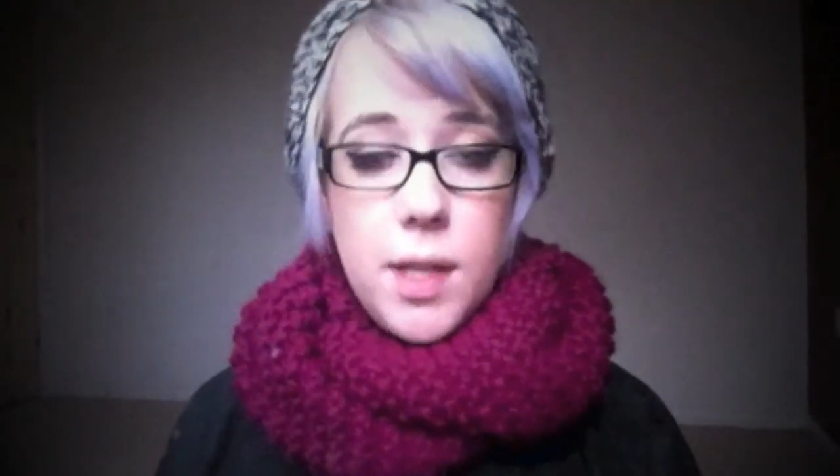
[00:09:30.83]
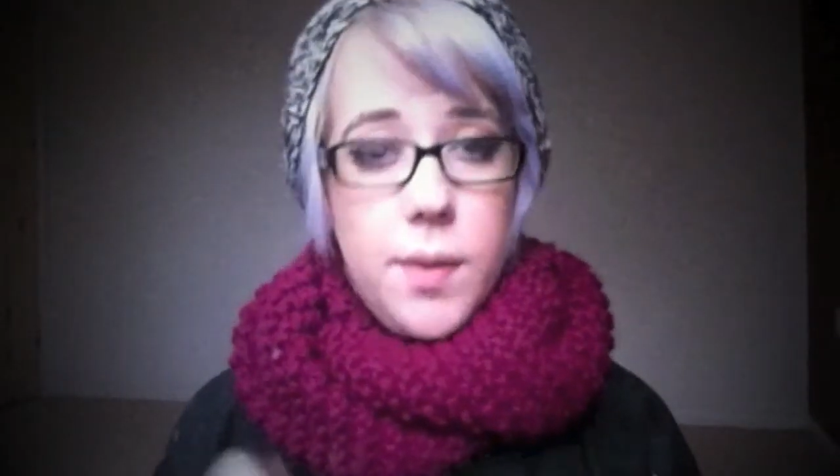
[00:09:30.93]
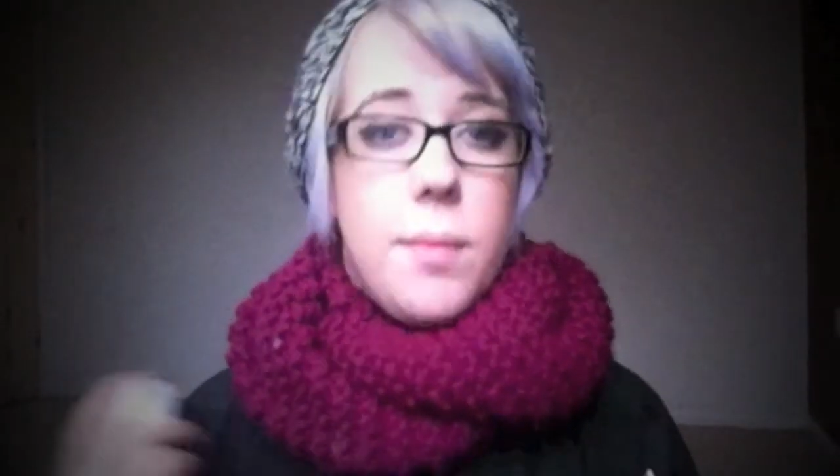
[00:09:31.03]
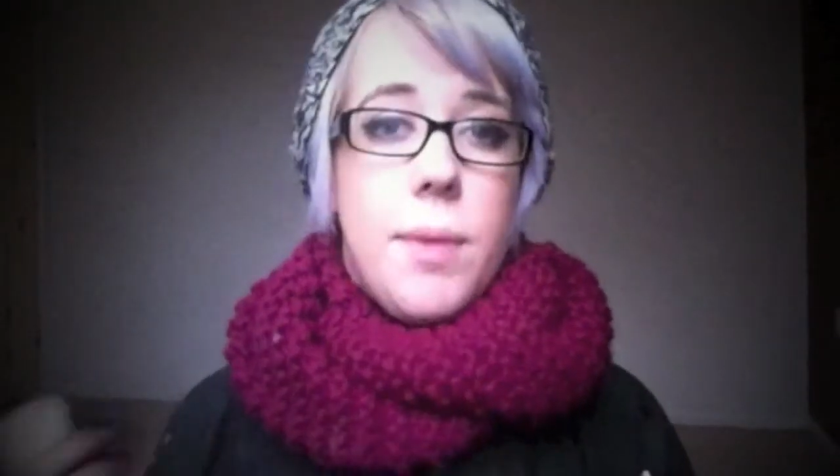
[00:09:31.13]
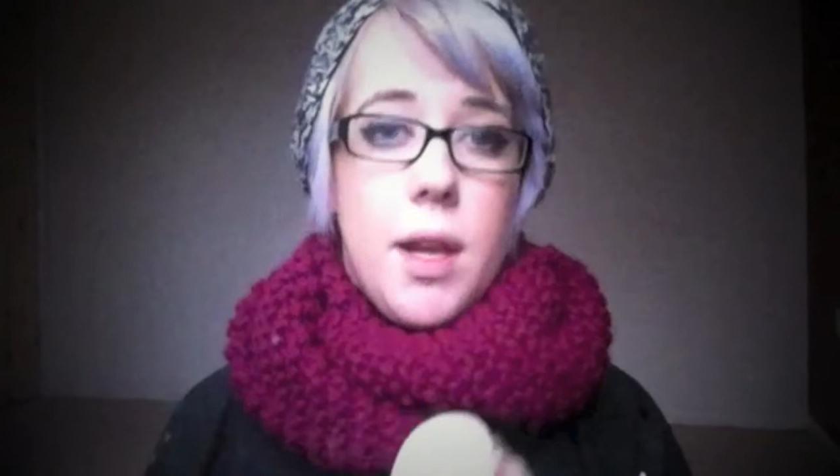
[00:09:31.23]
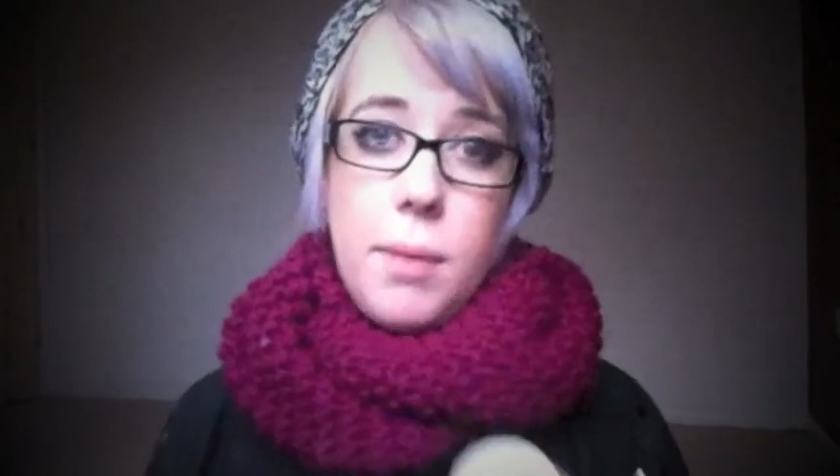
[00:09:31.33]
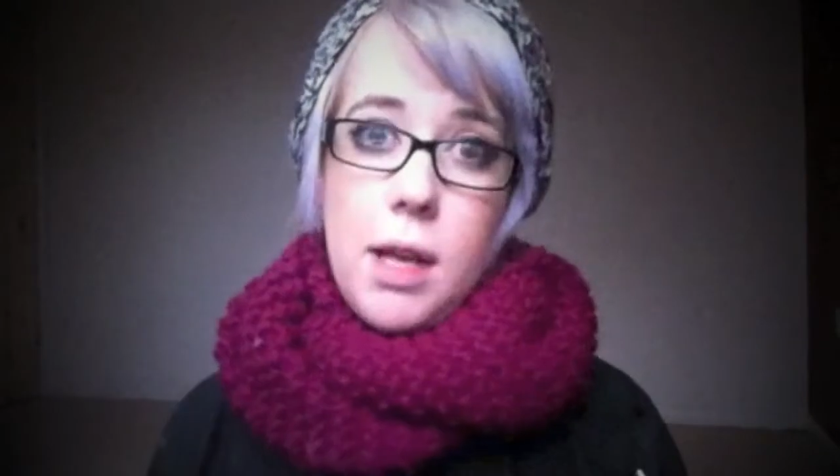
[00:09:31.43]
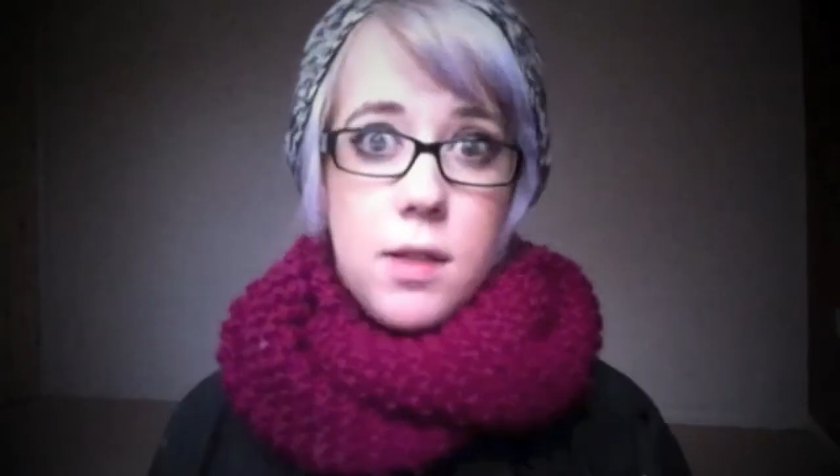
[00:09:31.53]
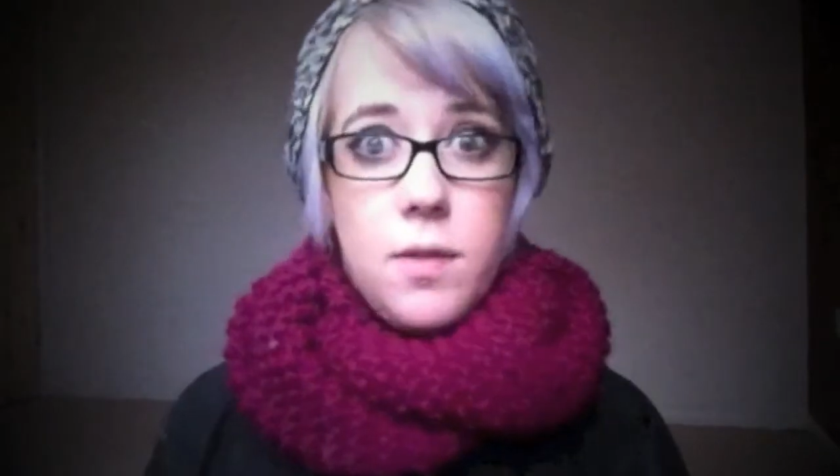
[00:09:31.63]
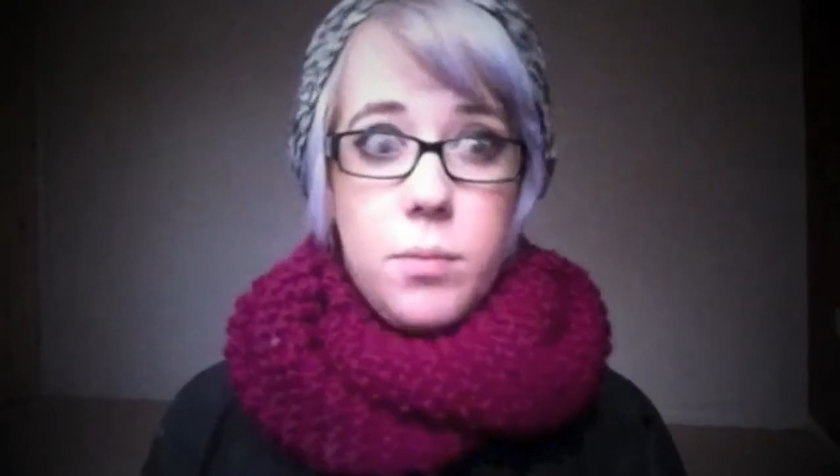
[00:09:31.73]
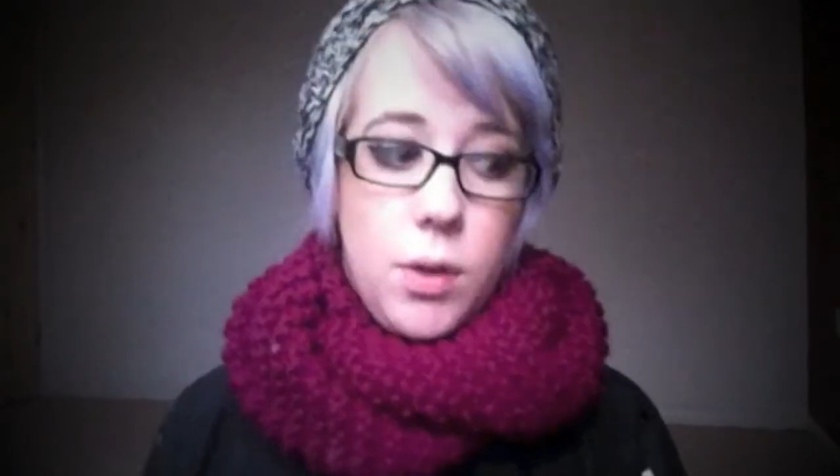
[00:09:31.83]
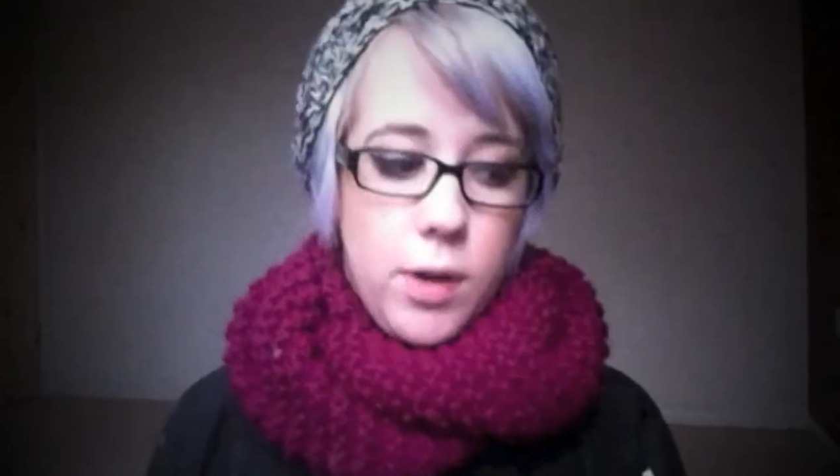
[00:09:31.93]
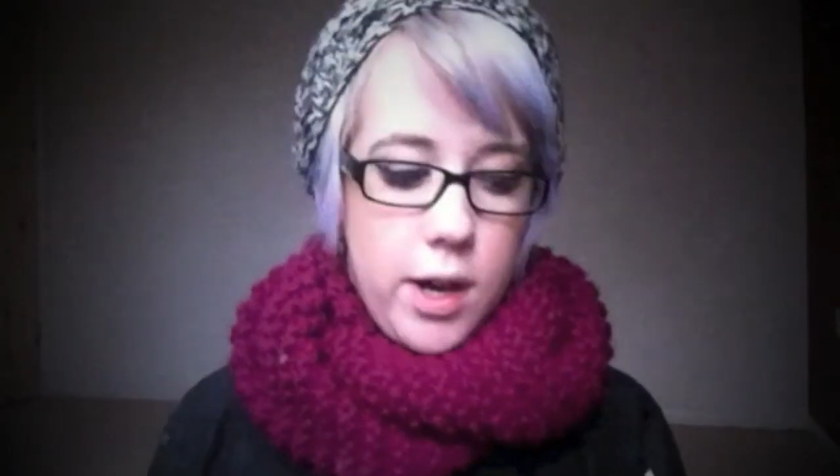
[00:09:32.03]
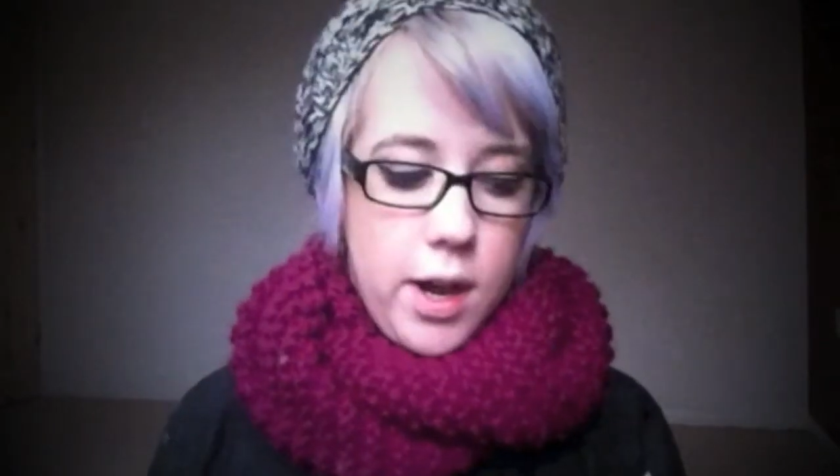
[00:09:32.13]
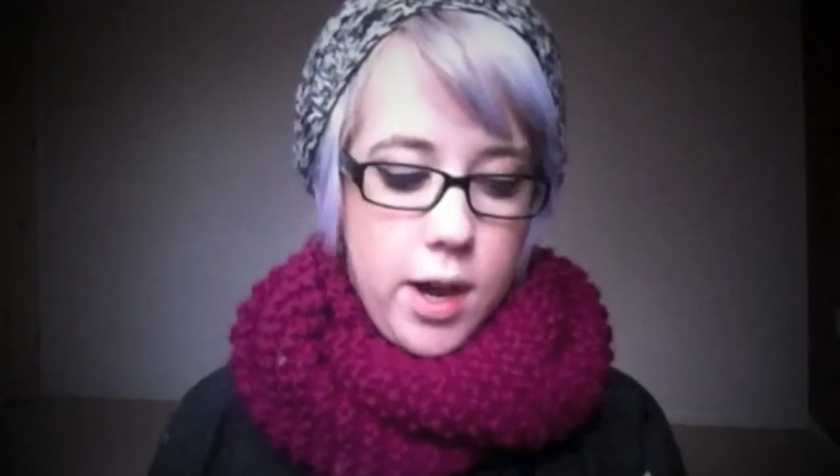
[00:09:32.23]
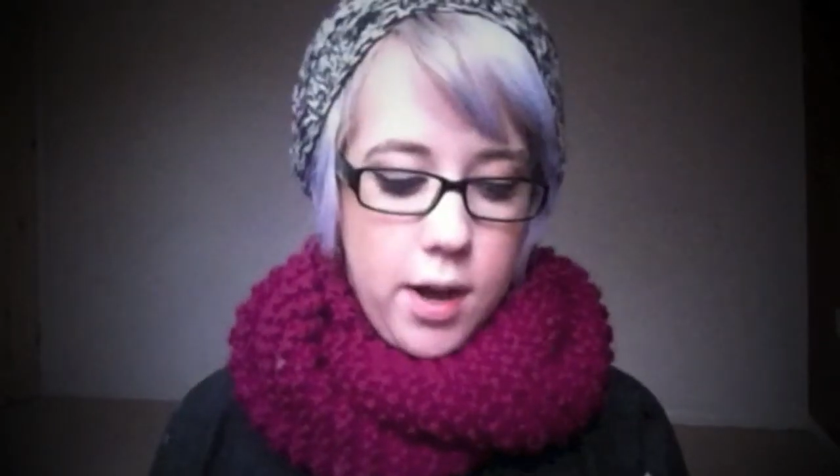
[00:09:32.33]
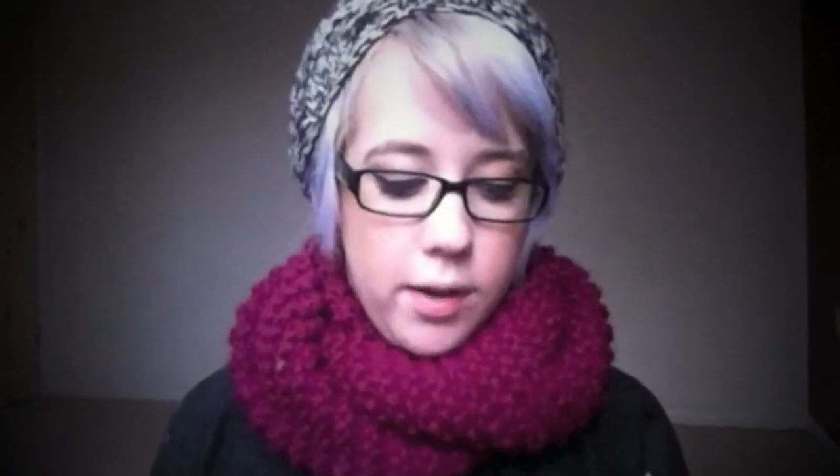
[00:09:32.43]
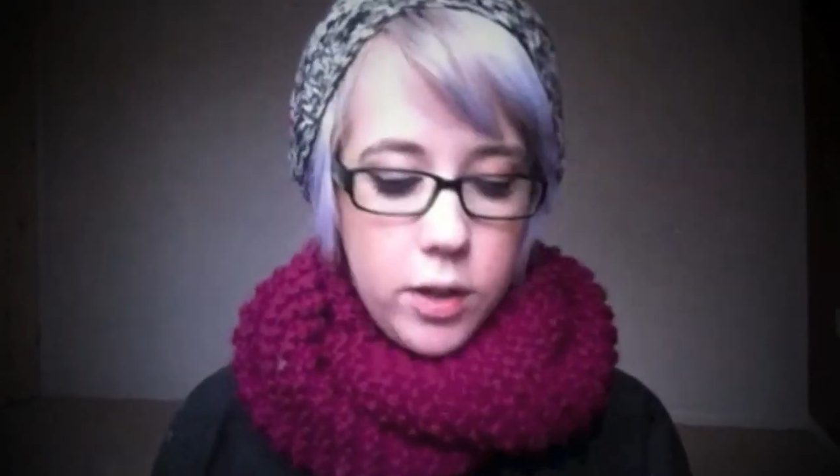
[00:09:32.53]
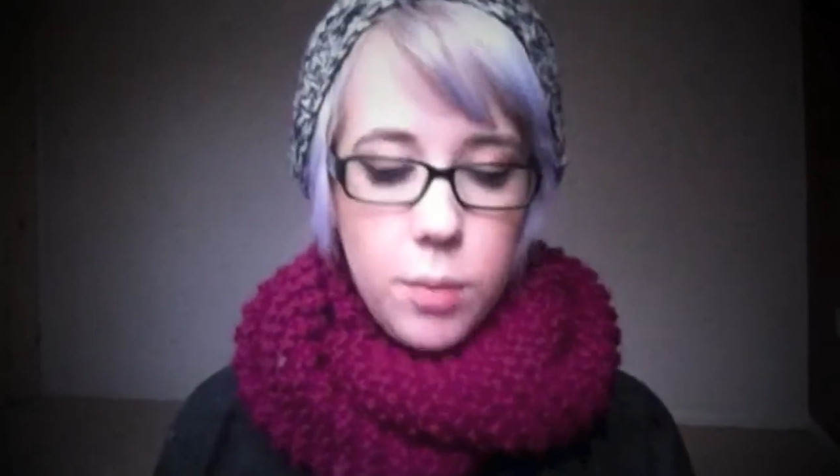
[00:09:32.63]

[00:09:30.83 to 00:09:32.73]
There was a big massive brouhaha,